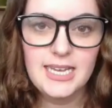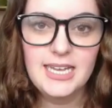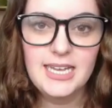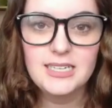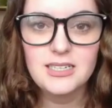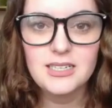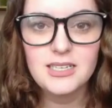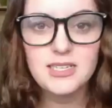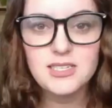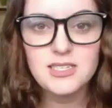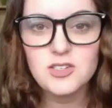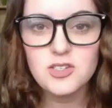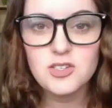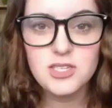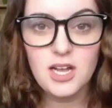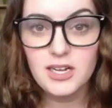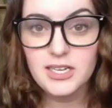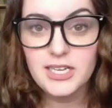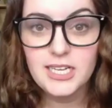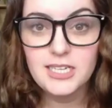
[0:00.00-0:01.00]
analyst or
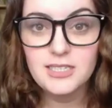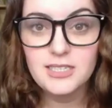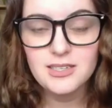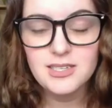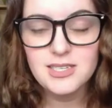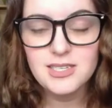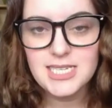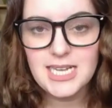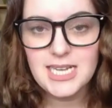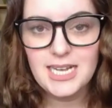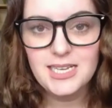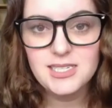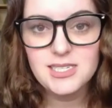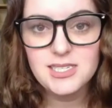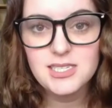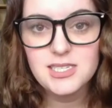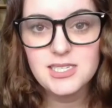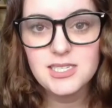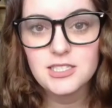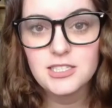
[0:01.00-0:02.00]
SOC analyst
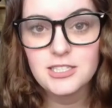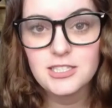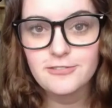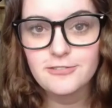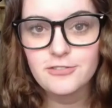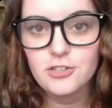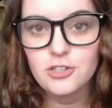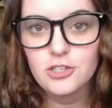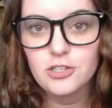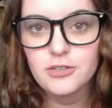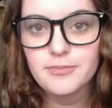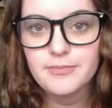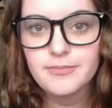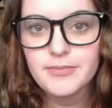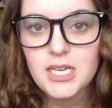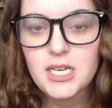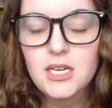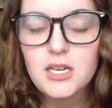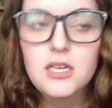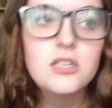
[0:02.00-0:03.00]
tasks differ.
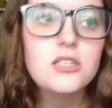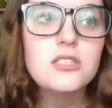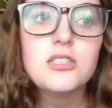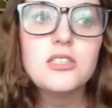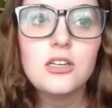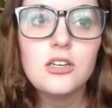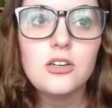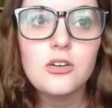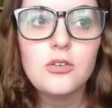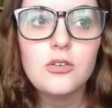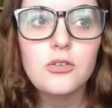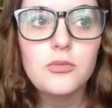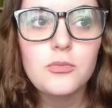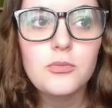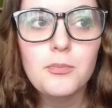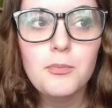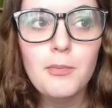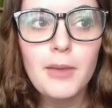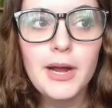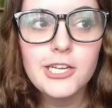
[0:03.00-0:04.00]
So,
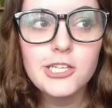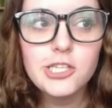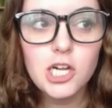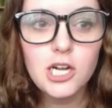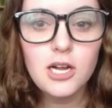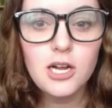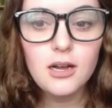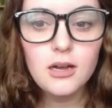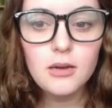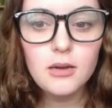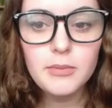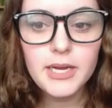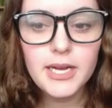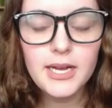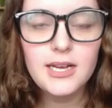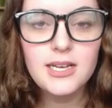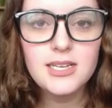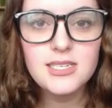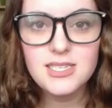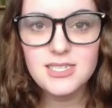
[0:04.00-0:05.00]
my job
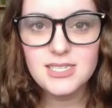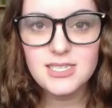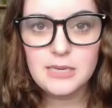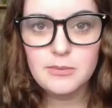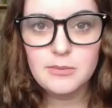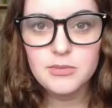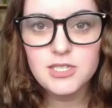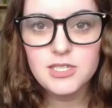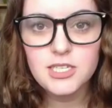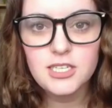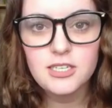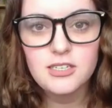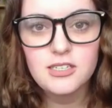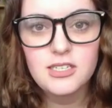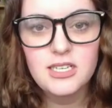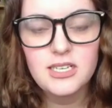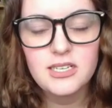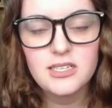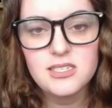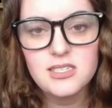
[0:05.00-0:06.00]
as a
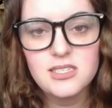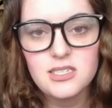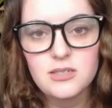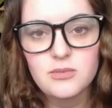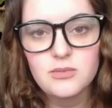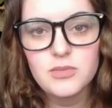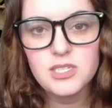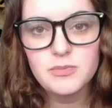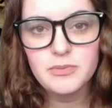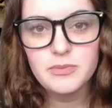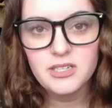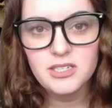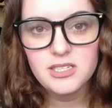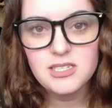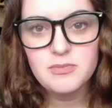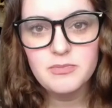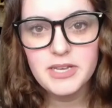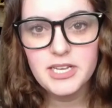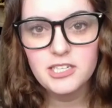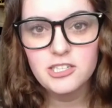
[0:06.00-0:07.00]
cybersecurity incident
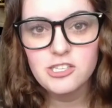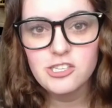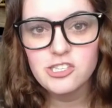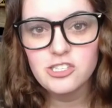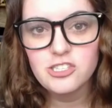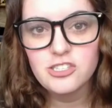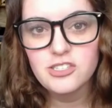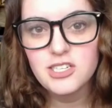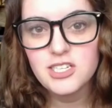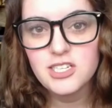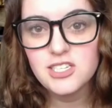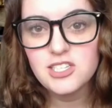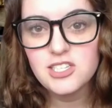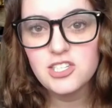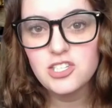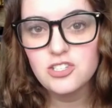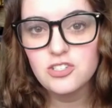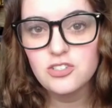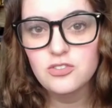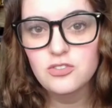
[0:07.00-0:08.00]
response manager is
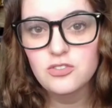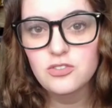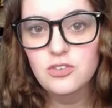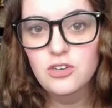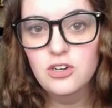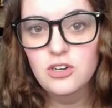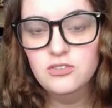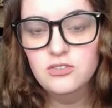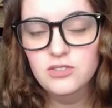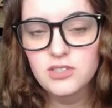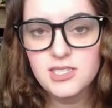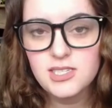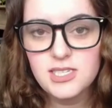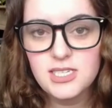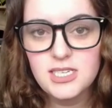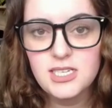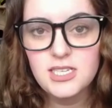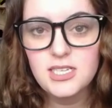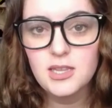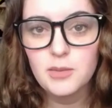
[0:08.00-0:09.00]
to
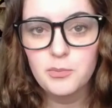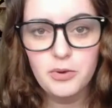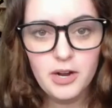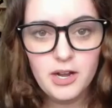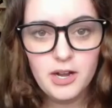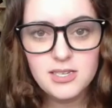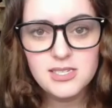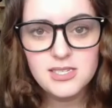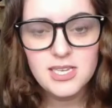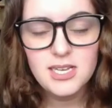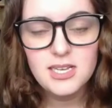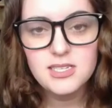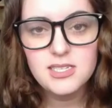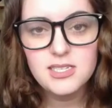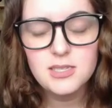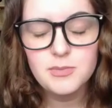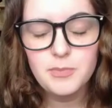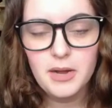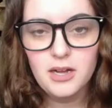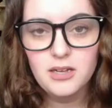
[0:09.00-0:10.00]
oversee the
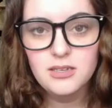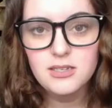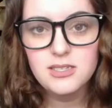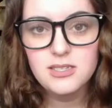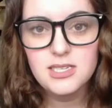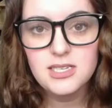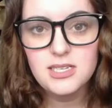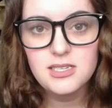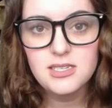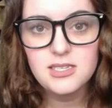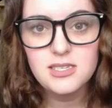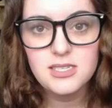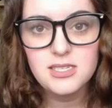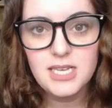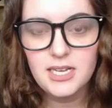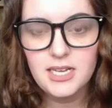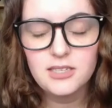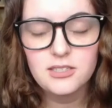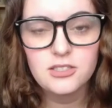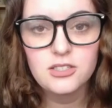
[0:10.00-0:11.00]
process, policies,
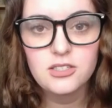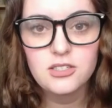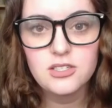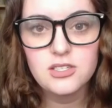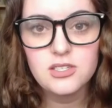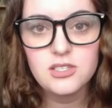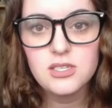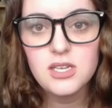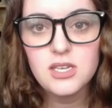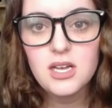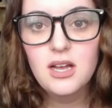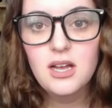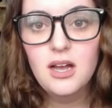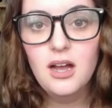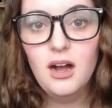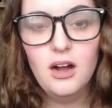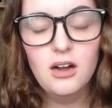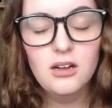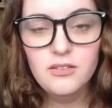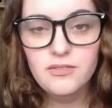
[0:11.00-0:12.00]
standards,
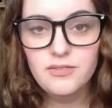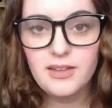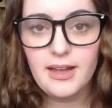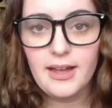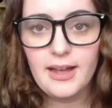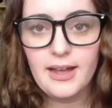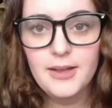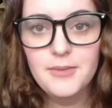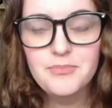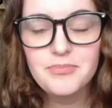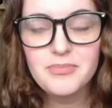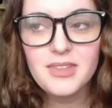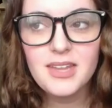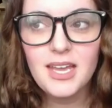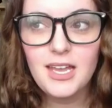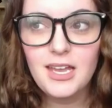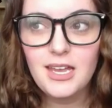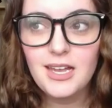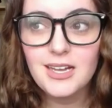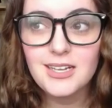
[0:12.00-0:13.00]
all of that.
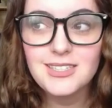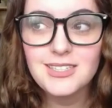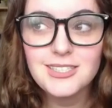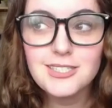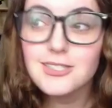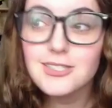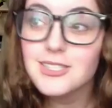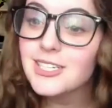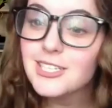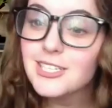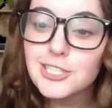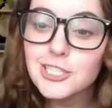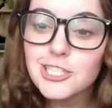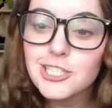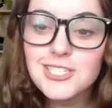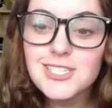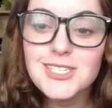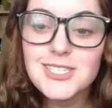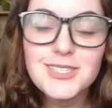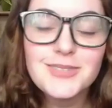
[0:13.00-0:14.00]
And it's
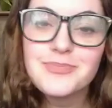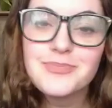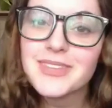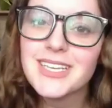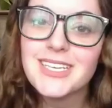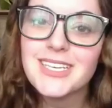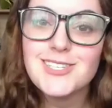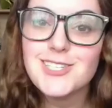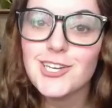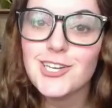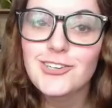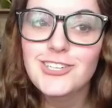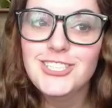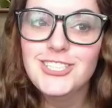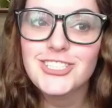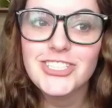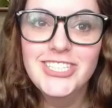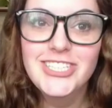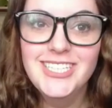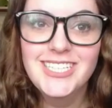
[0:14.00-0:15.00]
just so
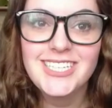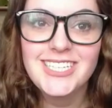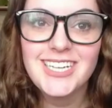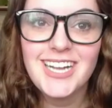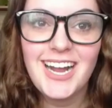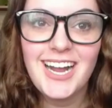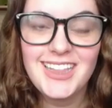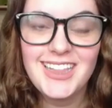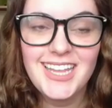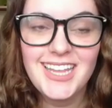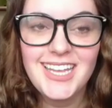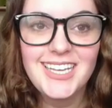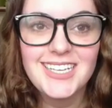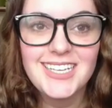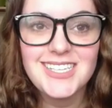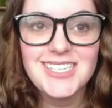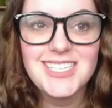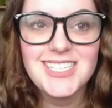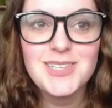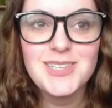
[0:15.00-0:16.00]
intriguing. I think
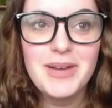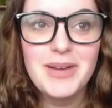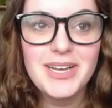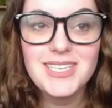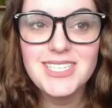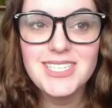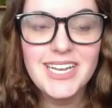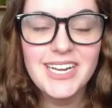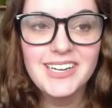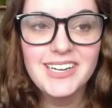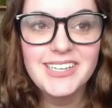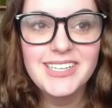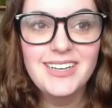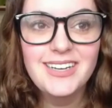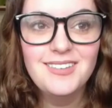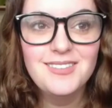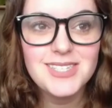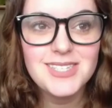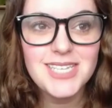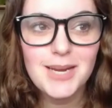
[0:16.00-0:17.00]
it's the best area
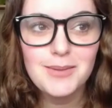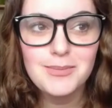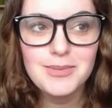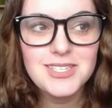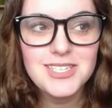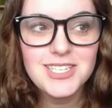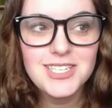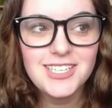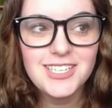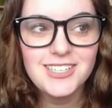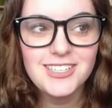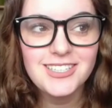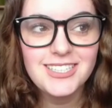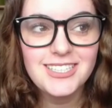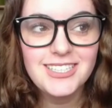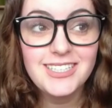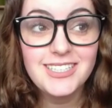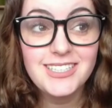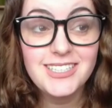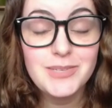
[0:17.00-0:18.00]
of
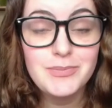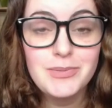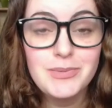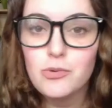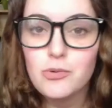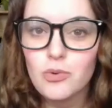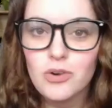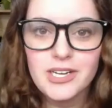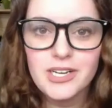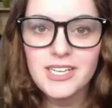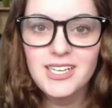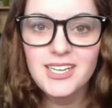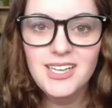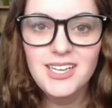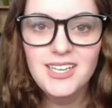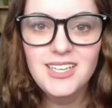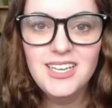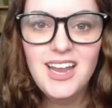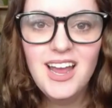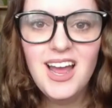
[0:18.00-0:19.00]
cybersecurity to be working
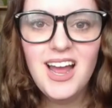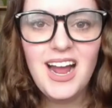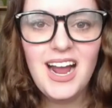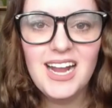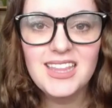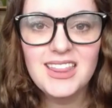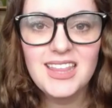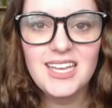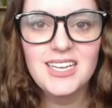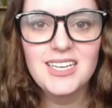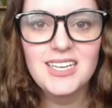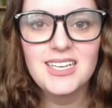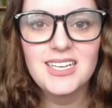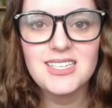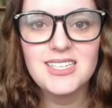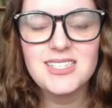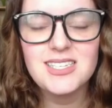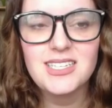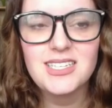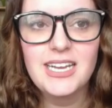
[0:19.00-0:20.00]
in. I think
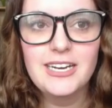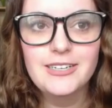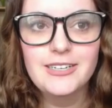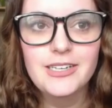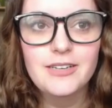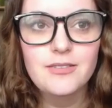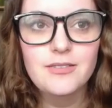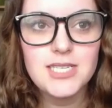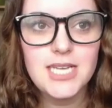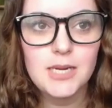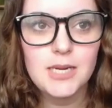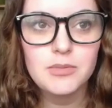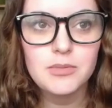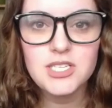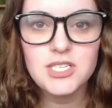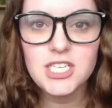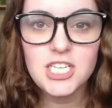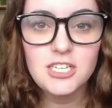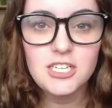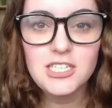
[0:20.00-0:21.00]
it's an area of
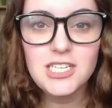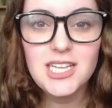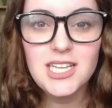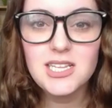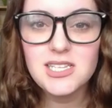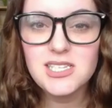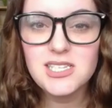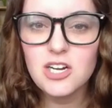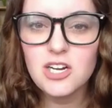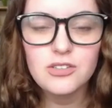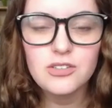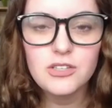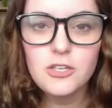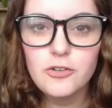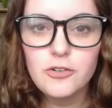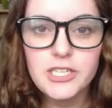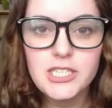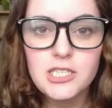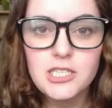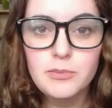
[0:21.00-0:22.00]
cybersecurity that's only
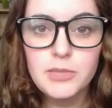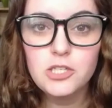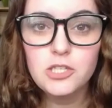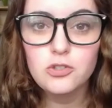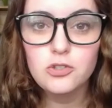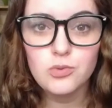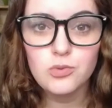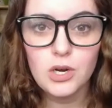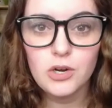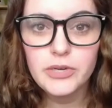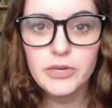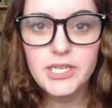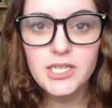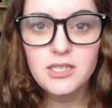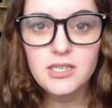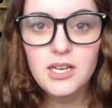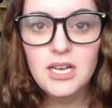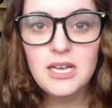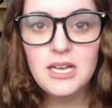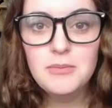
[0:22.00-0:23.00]
going to be growing
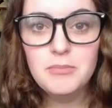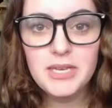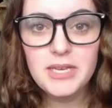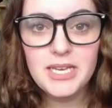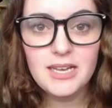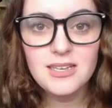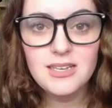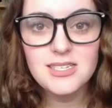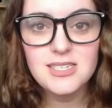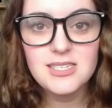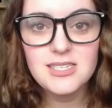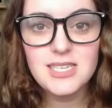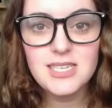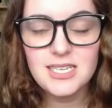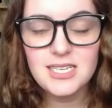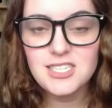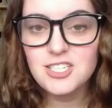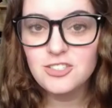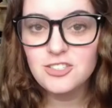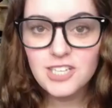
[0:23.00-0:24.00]
because
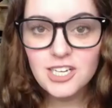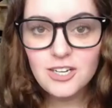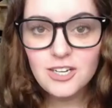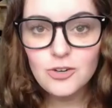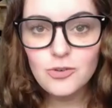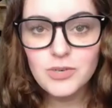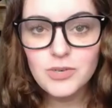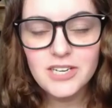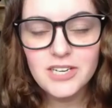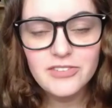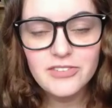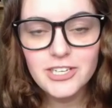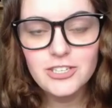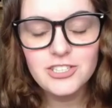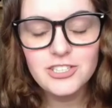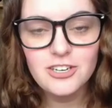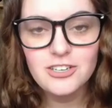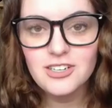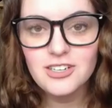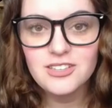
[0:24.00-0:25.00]
as you know whenever you
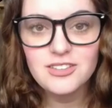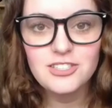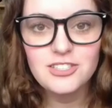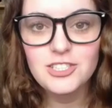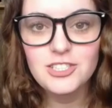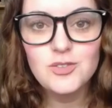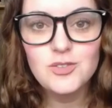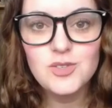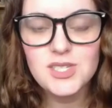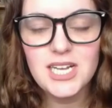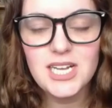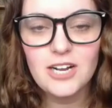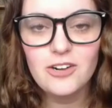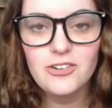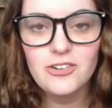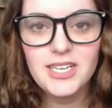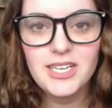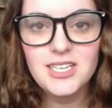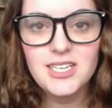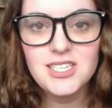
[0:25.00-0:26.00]
turn on the news
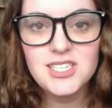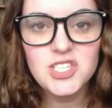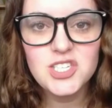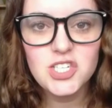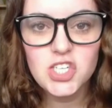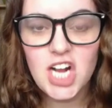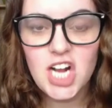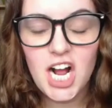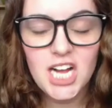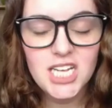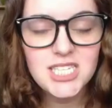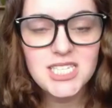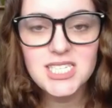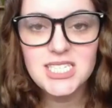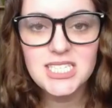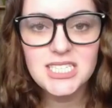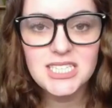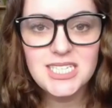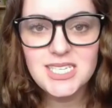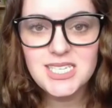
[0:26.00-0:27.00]
nowadays you're
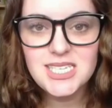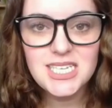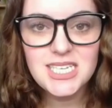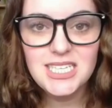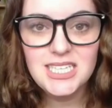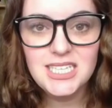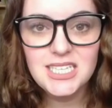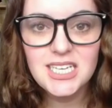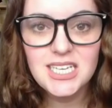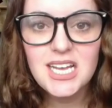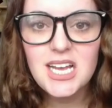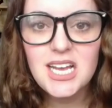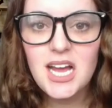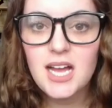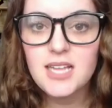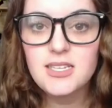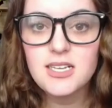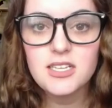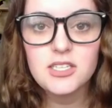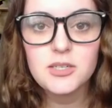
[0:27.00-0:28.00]
constantly seeing
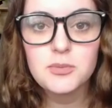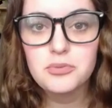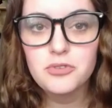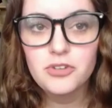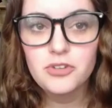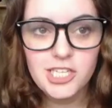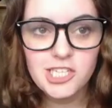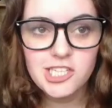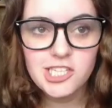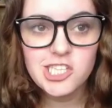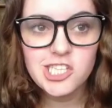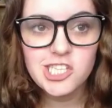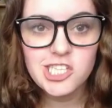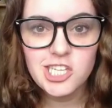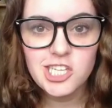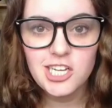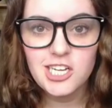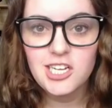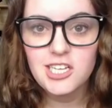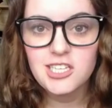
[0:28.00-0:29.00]
another breach
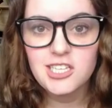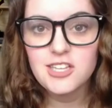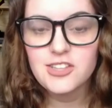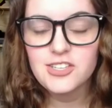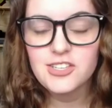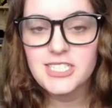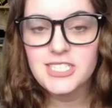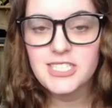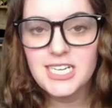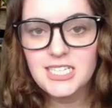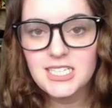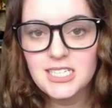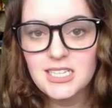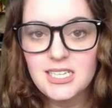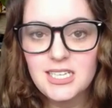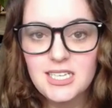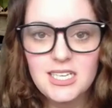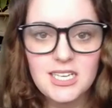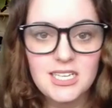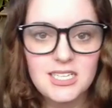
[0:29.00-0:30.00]
uh, another data
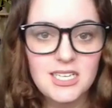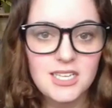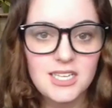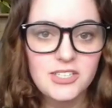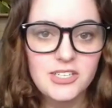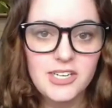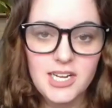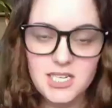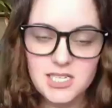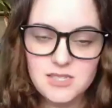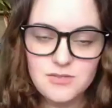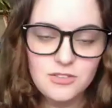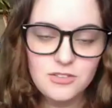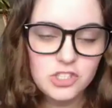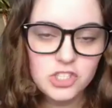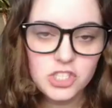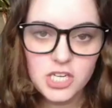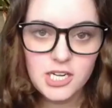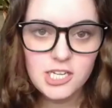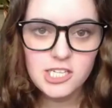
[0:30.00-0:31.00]
leak another
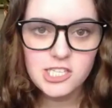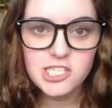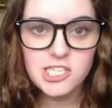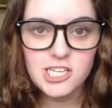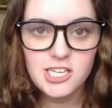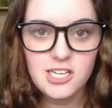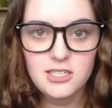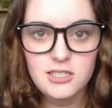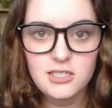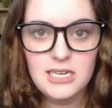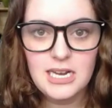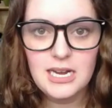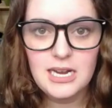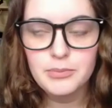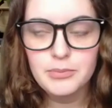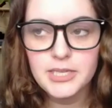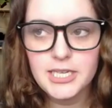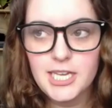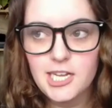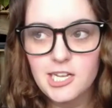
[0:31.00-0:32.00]
exfiltration an
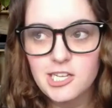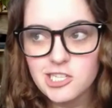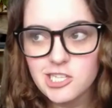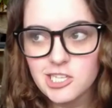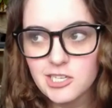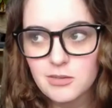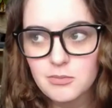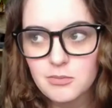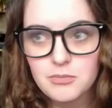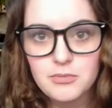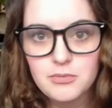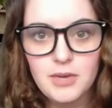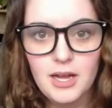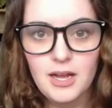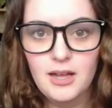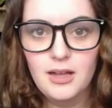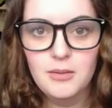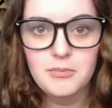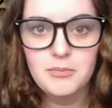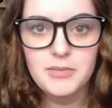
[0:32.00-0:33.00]
application
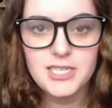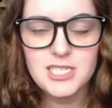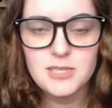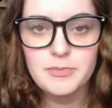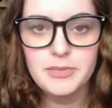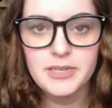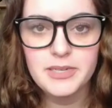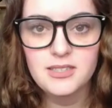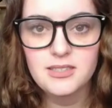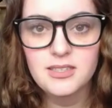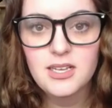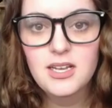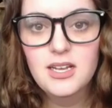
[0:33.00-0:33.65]
um, has been